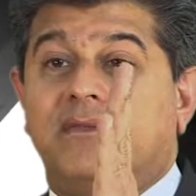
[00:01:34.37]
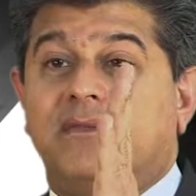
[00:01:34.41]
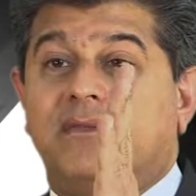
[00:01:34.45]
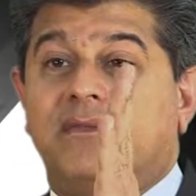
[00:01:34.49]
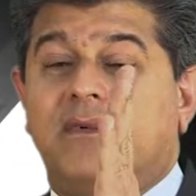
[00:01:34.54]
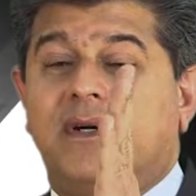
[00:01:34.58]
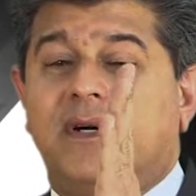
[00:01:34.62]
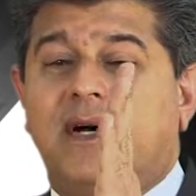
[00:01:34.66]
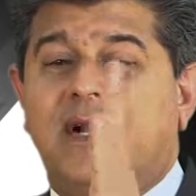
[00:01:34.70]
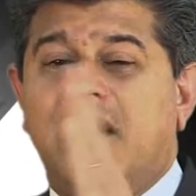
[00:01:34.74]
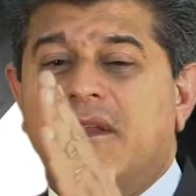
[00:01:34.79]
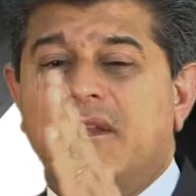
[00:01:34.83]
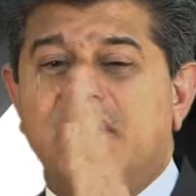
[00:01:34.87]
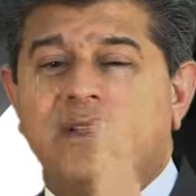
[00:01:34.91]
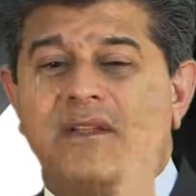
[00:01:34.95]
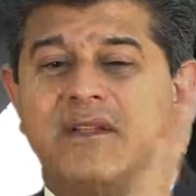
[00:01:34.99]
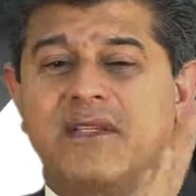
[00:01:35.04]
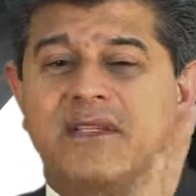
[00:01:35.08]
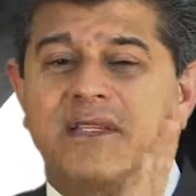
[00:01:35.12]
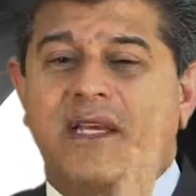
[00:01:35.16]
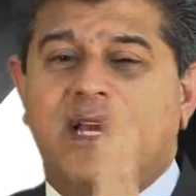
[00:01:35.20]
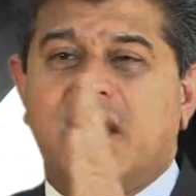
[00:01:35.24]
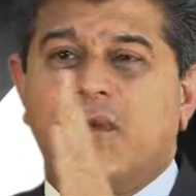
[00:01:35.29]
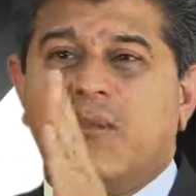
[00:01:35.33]
Well, how do you
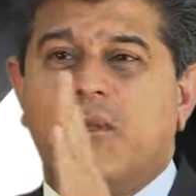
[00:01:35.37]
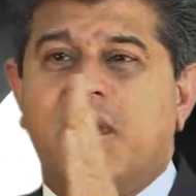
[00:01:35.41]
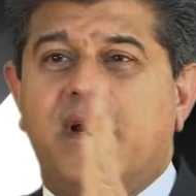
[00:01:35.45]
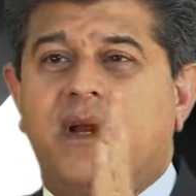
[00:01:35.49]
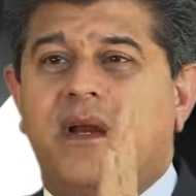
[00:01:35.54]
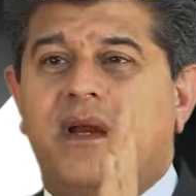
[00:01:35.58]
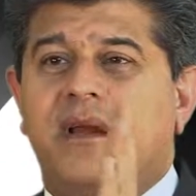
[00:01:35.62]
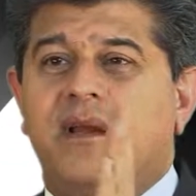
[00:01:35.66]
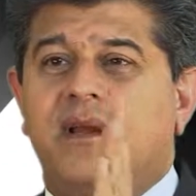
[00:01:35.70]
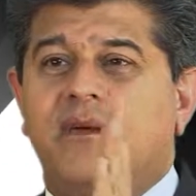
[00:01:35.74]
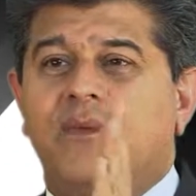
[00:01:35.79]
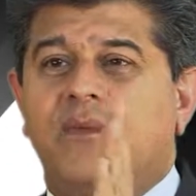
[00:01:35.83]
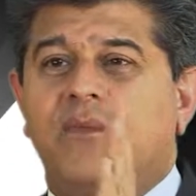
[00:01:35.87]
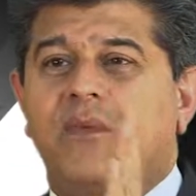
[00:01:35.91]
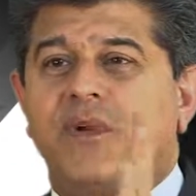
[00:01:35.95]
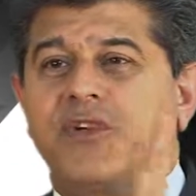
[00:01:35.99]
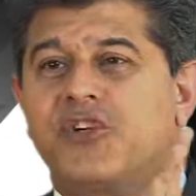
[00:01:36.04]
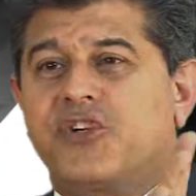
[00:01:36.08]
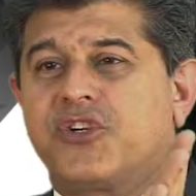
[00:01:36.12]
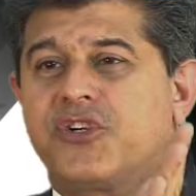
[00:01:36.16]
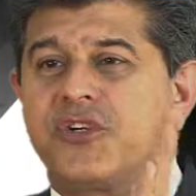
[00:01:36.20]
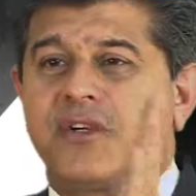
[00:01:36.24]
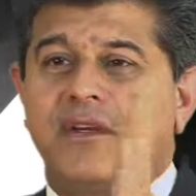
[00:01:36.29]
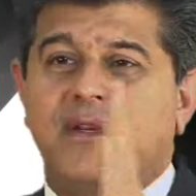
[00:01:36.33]
decide what
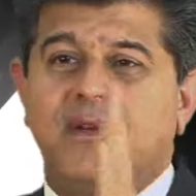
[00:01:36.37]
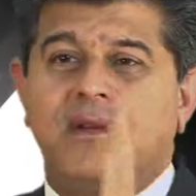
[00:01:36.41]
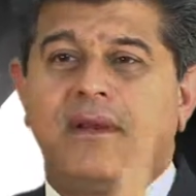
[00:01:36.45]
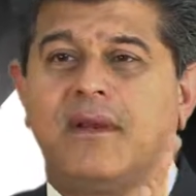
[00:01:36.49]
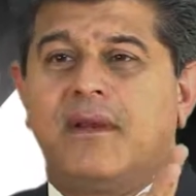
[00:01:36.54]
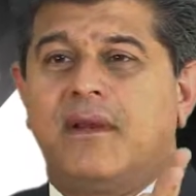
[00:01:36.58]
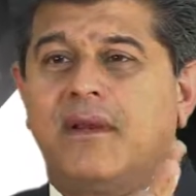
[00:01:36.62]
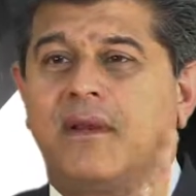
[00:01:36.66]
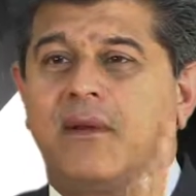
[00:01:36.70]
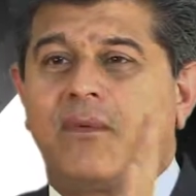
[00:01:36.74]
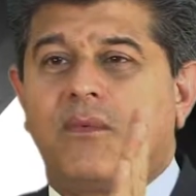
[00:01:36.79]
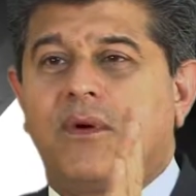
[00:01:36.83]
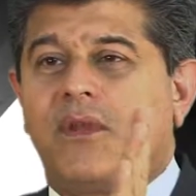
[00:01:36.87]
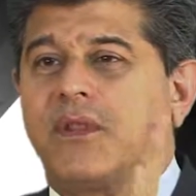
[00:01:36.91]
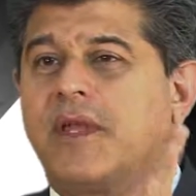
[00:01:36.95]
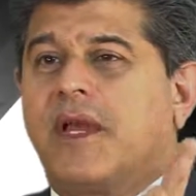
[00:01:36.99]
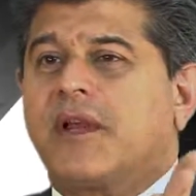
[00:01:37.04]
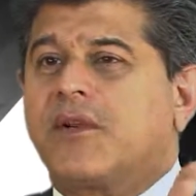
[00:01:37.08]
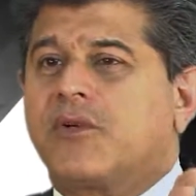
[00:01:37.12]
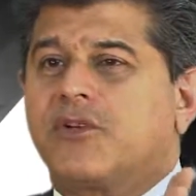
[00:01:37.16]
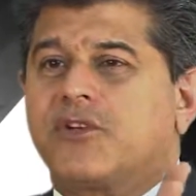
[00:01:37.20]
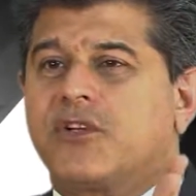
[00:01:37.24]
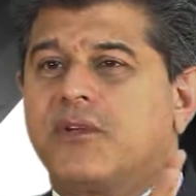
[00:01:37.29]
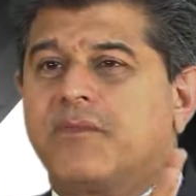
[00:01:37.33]
the
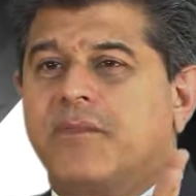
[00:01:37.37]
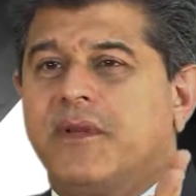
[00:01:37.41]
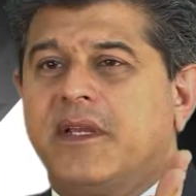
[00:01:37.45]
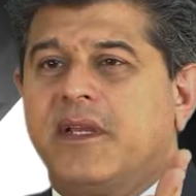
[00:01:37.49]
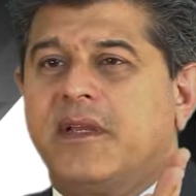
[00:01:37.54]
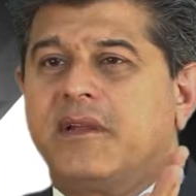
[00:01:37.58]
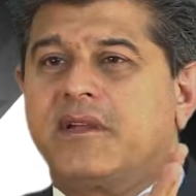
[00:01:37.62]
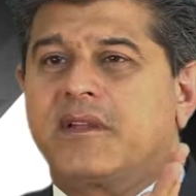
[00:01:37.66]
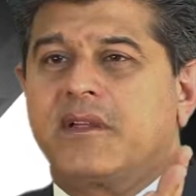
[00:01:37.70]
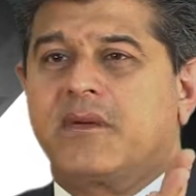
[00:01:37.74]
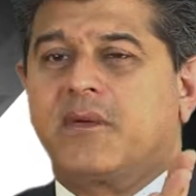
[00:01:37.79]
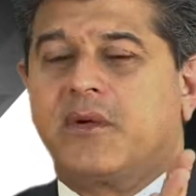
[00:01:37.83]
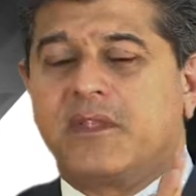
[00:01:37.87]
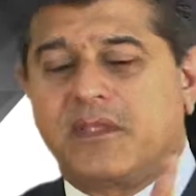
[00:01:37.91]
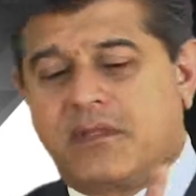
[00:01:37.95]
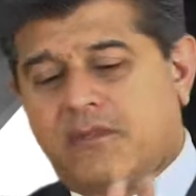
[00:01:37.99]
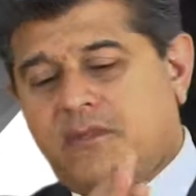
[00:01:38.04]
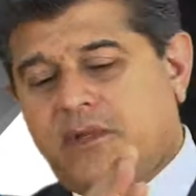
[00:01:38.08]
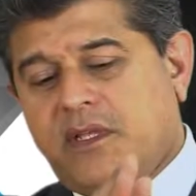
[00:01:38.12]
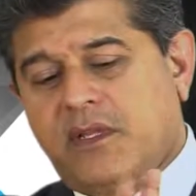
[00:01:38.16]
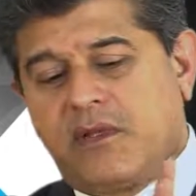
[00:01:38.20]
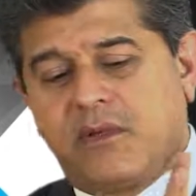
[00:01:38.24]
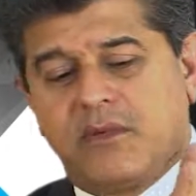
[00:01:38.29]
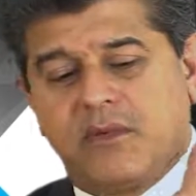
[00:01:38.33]
angle should be and
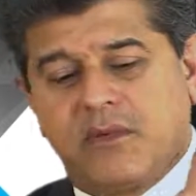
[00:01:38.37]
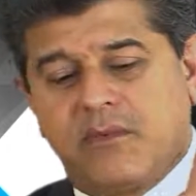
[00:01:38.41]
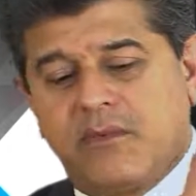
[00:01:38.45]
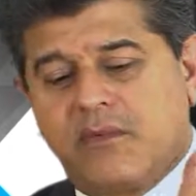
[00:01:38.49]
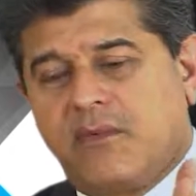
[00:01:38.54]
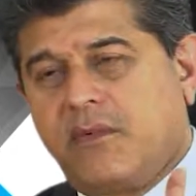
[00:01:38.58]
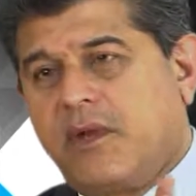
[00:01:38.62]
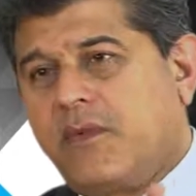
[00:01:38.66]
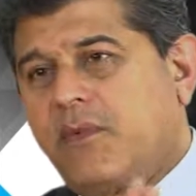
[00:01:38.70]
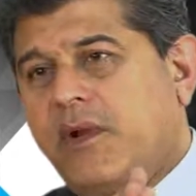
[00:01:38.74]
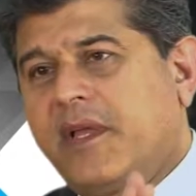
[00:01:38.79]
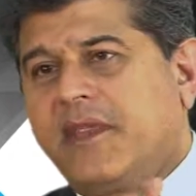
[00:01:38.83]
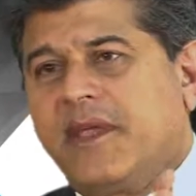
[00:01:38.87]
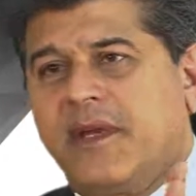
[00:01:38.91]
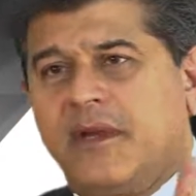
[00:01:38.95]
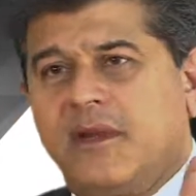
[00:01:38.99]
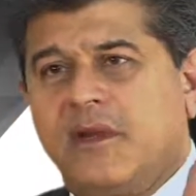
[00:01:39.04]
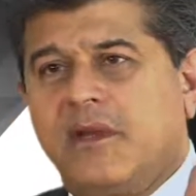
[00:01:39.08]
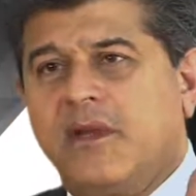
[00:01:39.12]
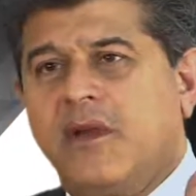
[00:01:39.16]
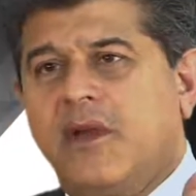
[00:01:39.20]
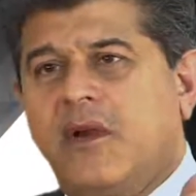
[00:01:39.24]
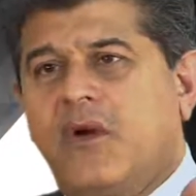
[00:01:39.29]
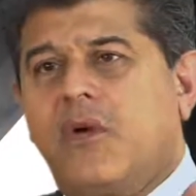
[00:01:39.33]
where the
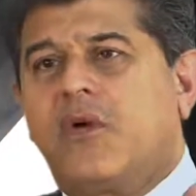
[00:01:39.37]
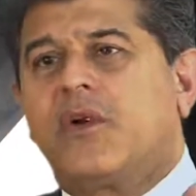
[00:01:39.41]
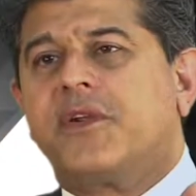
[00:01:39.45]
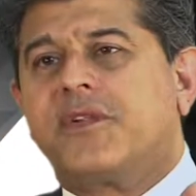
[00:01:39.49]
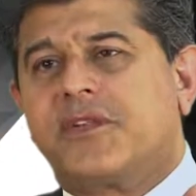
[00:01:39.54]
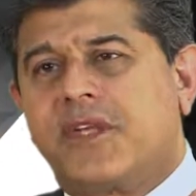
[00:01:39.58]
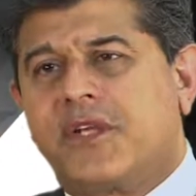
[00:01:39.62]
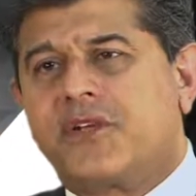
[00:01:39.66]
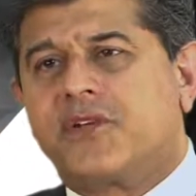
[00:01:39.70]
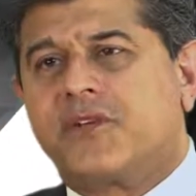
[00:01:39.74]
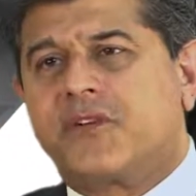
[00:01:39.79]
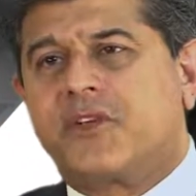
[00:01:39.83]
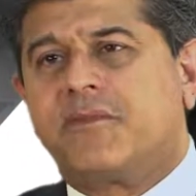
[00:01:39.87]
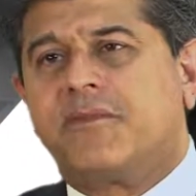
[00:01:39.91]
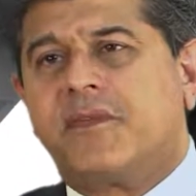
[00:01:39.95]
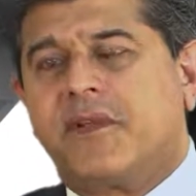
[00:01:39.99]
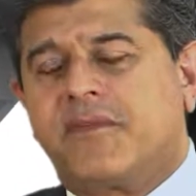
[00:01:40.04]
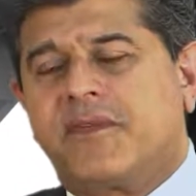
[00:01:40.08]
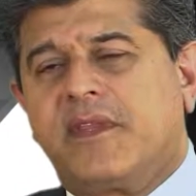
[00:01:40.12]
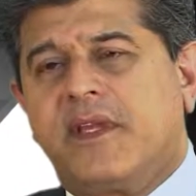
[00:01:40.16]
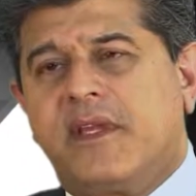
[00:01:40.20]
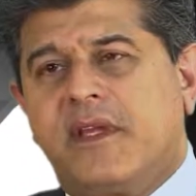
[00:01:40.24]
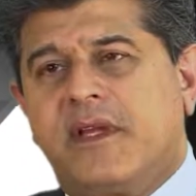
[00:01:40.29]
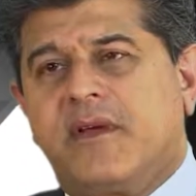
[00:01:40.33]
orientation should be
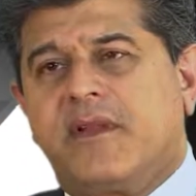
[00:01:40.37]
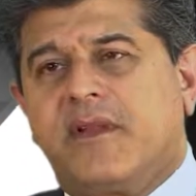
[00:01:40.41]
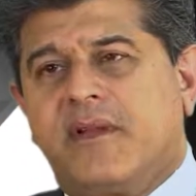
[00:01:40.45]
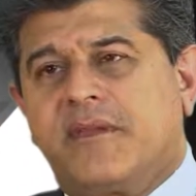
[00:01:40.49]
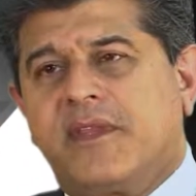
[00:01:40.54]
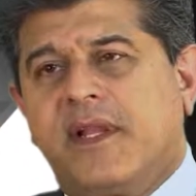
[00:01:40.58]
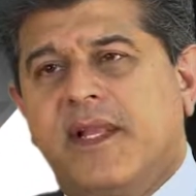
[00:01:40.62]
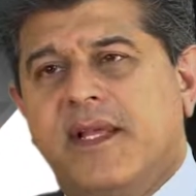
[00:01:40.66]
of the